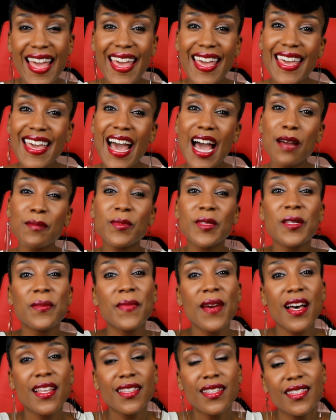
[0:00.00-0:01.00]
Hey, I'm
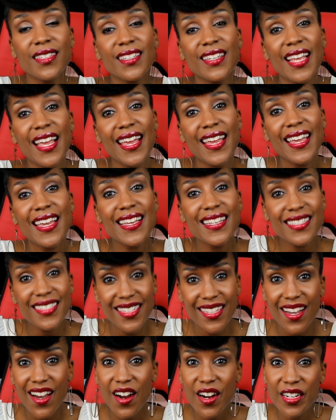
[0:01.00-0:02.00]
Timotha, Lanae,
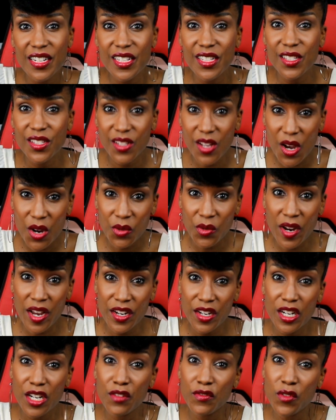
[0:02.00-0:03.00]
indie artist,
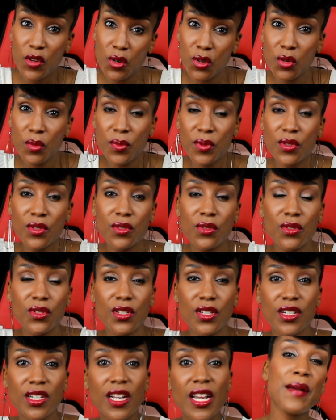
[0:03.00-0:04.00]
songwriter, and vocal
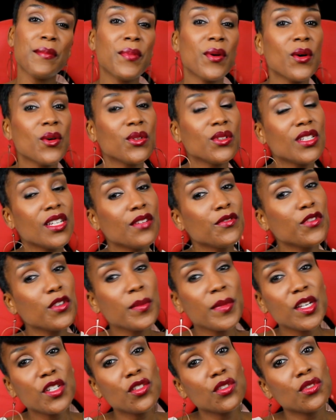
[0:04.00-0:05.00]
producer. I post
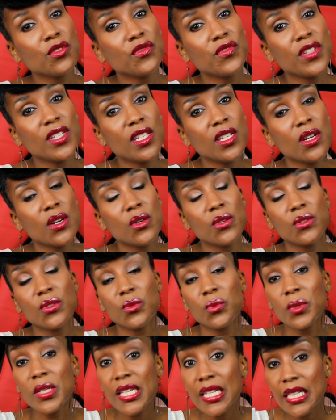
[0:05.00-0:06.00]
informational
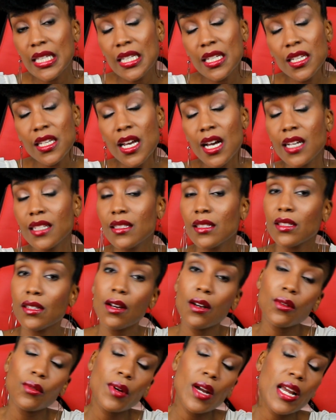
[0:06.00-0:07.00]
videos weekly on
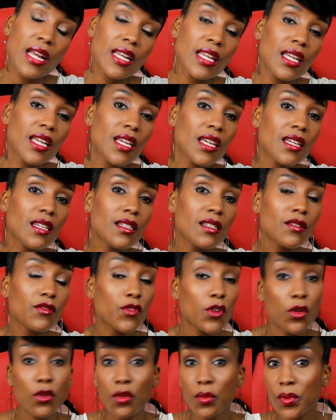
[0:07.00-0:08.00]
songwriting,
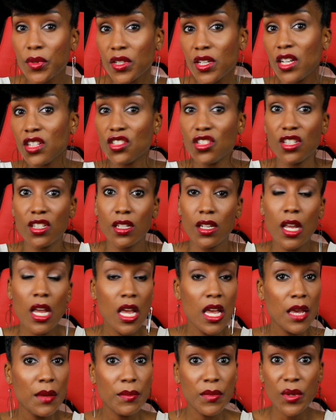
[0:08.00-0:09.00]
vocal production,
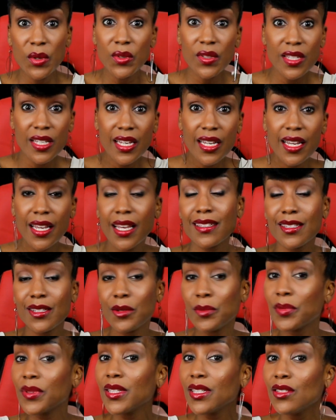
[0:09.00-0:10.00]
music.
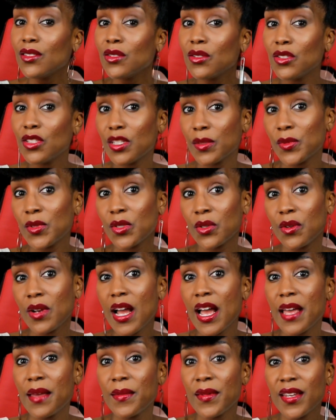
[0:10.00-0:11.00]
So please do
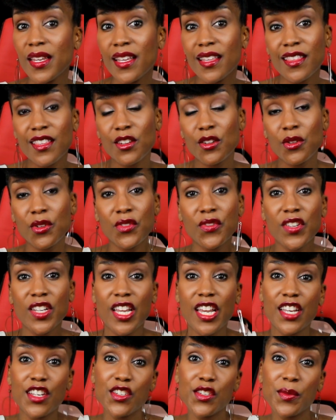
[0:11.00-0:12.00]
subscribe and hit the
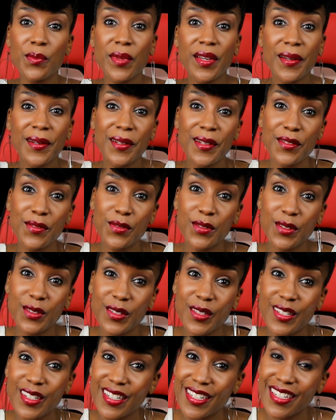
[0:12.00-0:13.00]
notification bell if you're
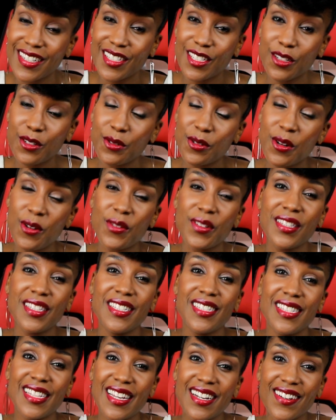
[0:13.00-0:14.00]
looking to grow in
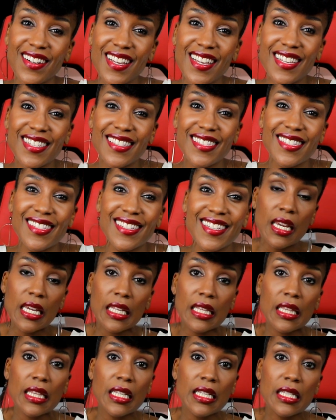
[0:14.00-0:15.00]
these areas.
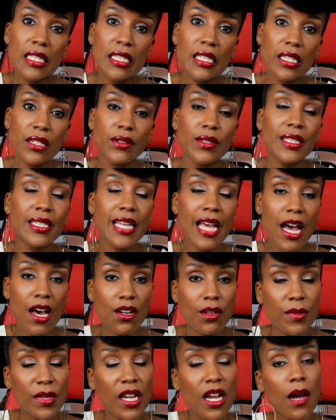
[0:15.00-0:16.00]
In this series, How
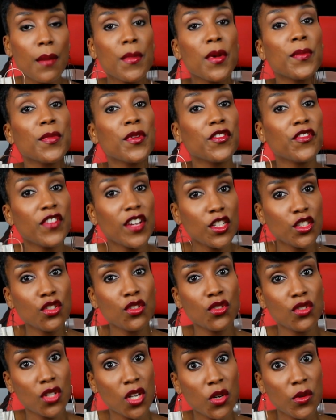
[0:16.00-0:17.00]
to Become a
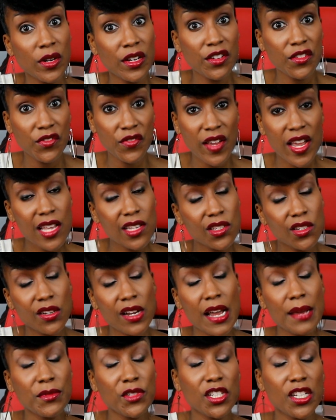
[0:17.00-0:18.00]
Professional Songwriter Faster,
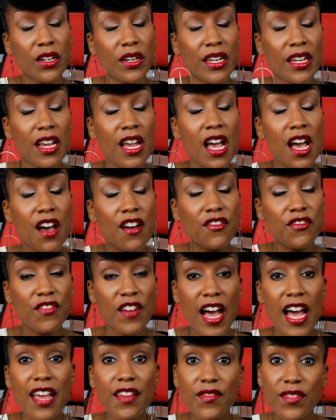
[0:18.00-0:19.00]
I'm sharing
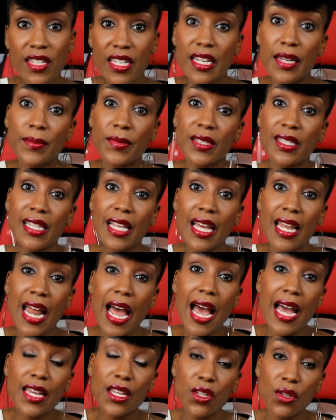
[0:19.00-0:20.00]
5 tips that
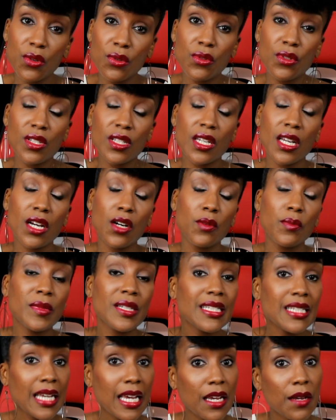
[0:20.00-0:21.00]
I use to help
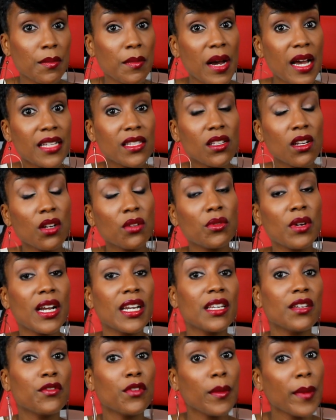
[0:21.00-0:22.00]
me take my
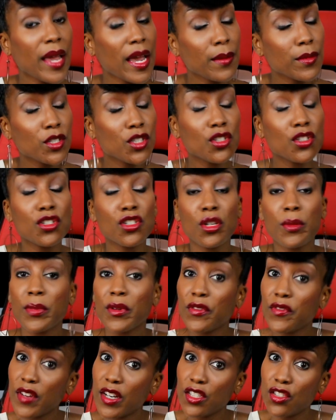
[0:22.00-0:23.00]
songwriting from amateur to
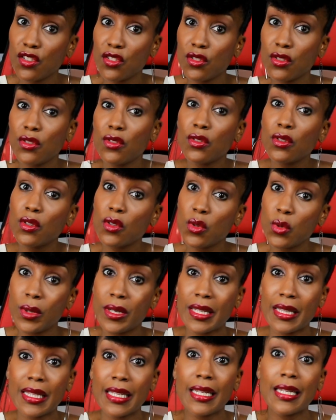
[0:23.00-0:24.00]
professional
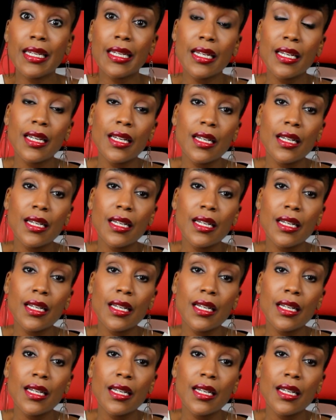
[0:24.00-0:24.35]
quickly.